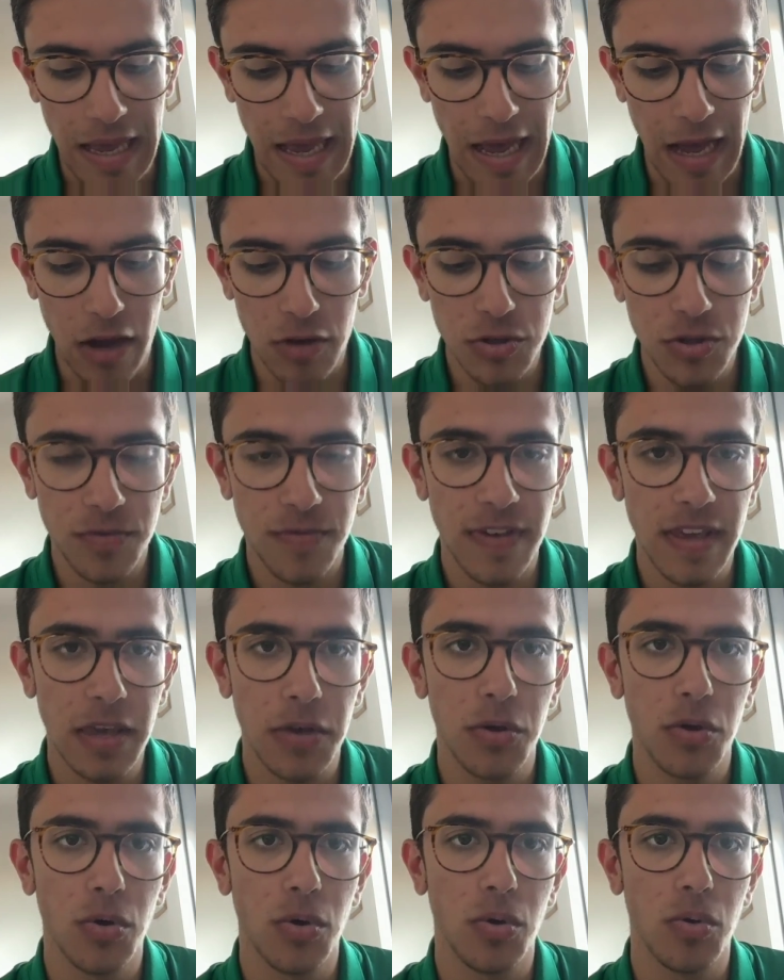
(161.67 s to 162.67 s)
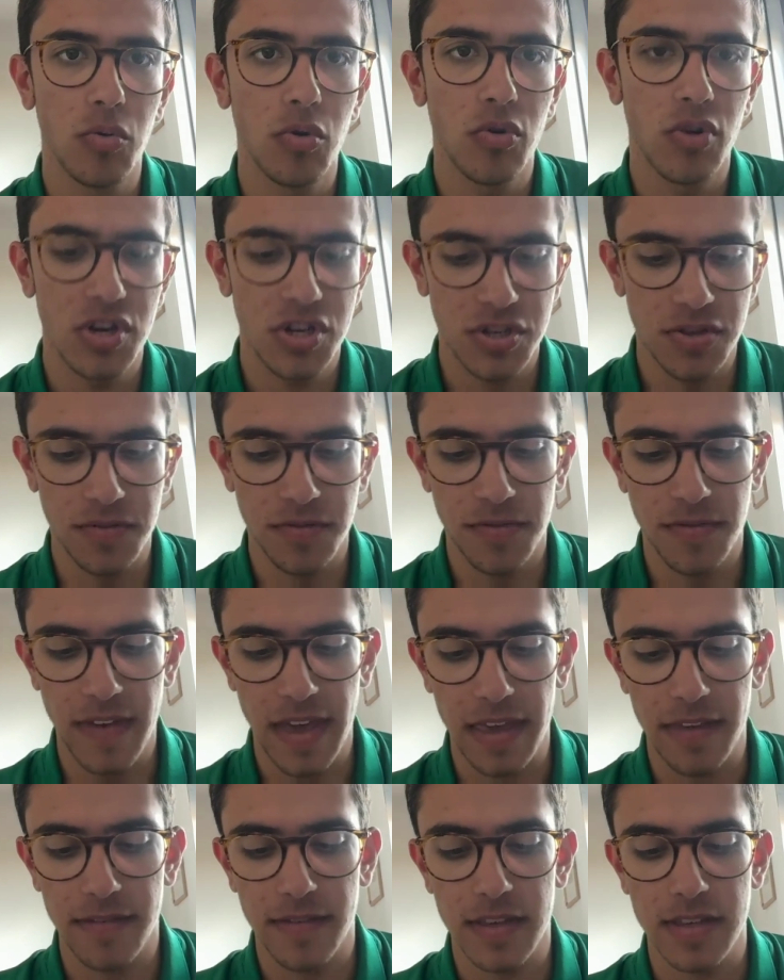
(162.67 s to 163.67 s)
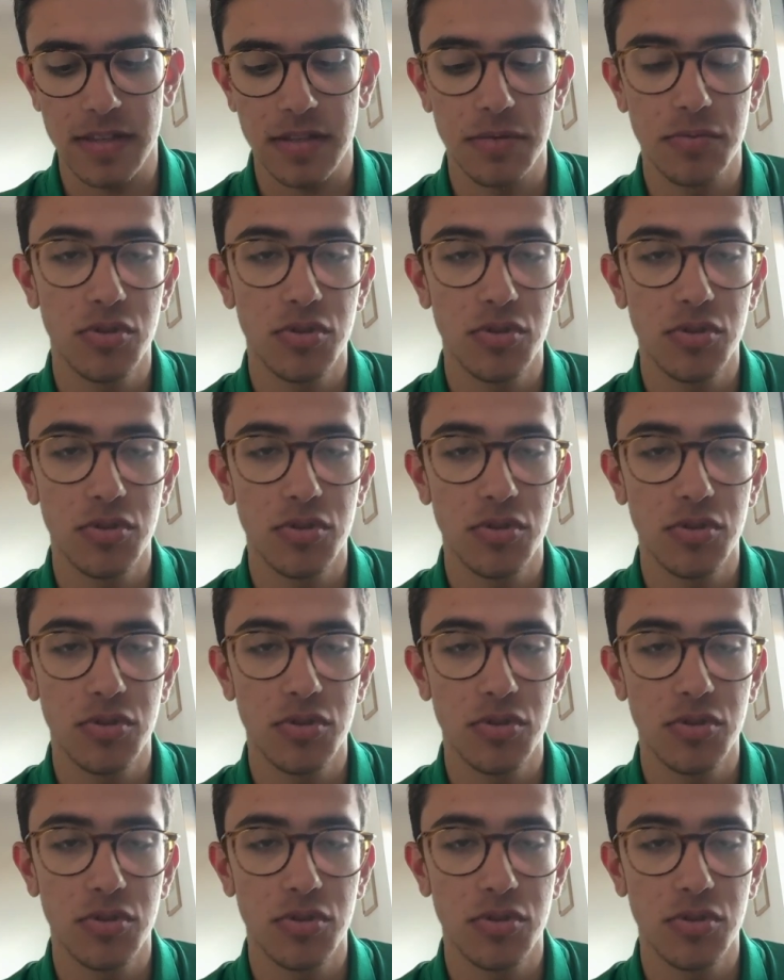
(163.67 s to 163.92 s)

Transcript: how do you think your Christian faith has